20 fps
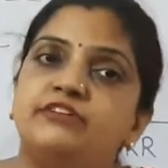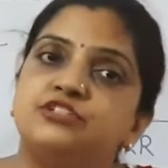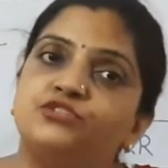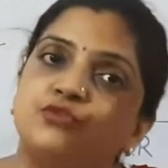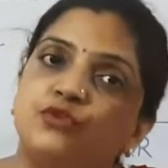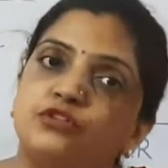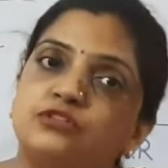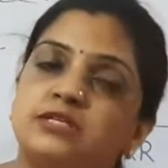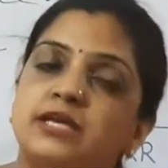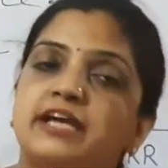which
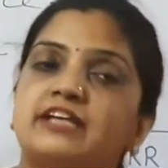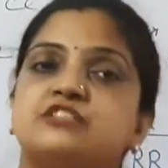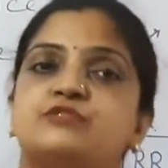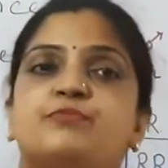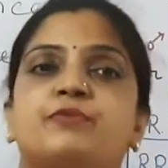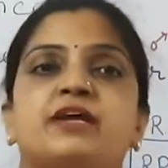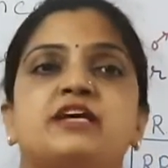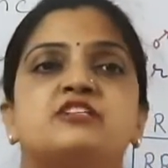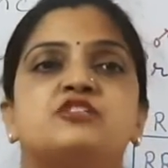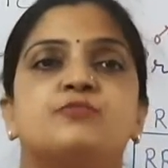was
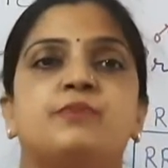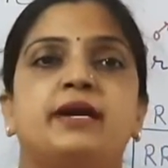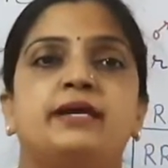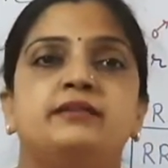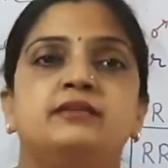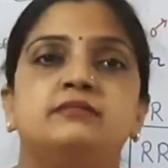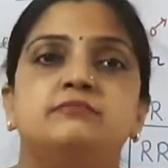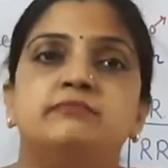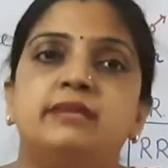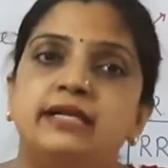expressed by
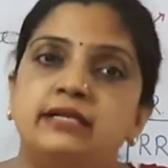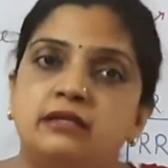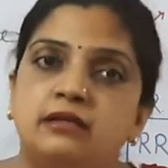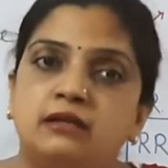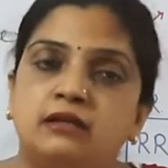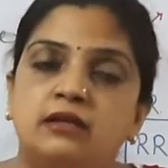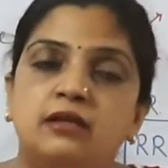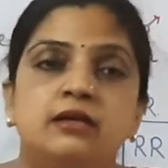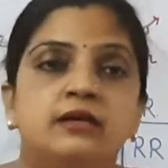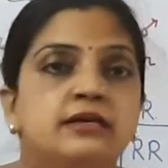the
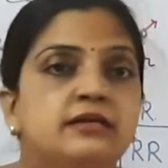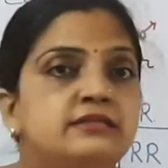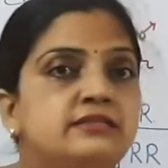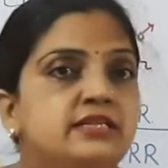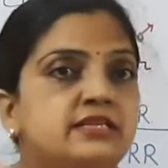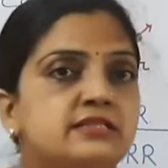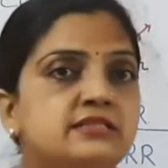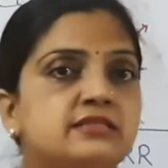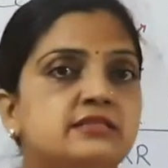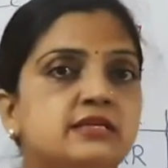Mendel.
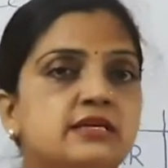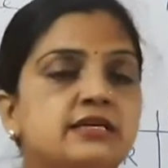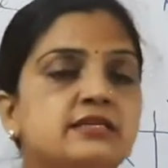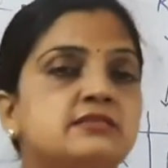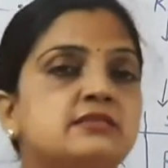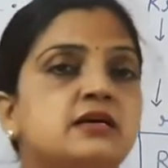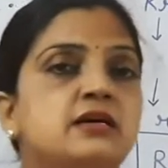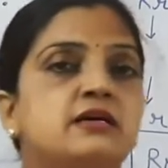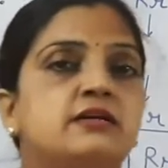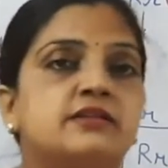this
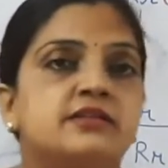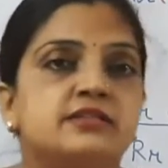is a